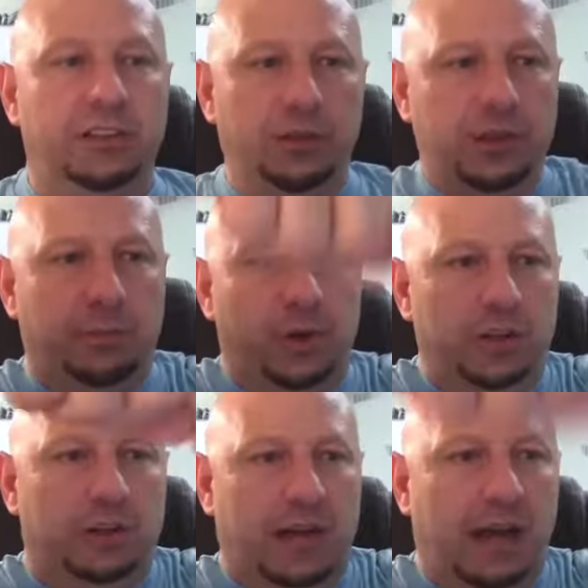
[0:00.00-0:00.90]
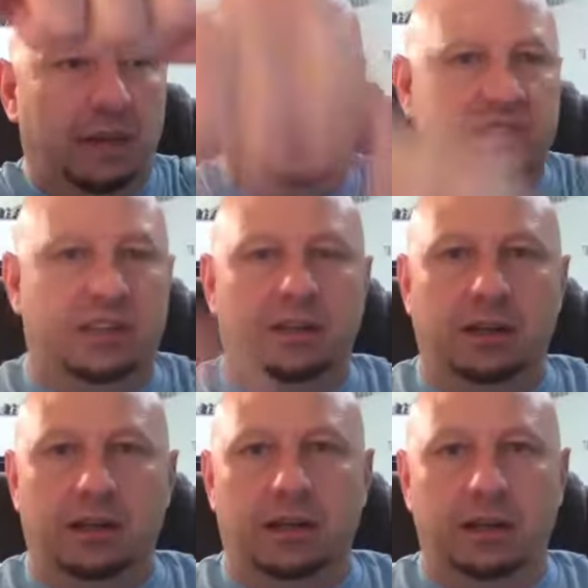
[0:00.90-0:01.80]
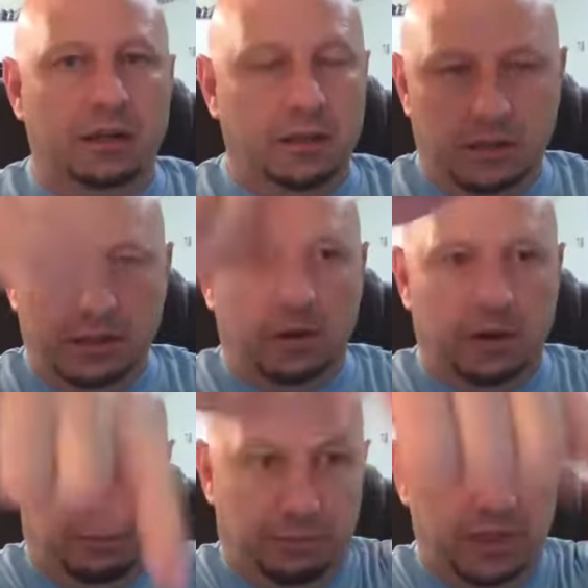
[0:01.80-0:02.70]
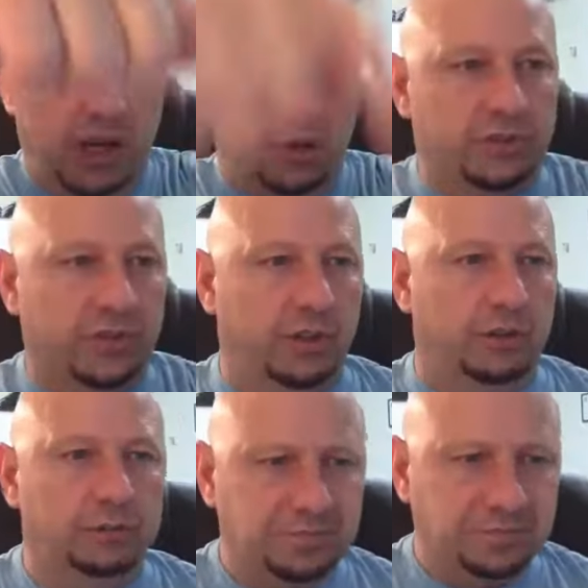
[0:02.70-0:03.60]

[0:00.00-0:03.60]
And you can put your comments in, uh, you know, below too.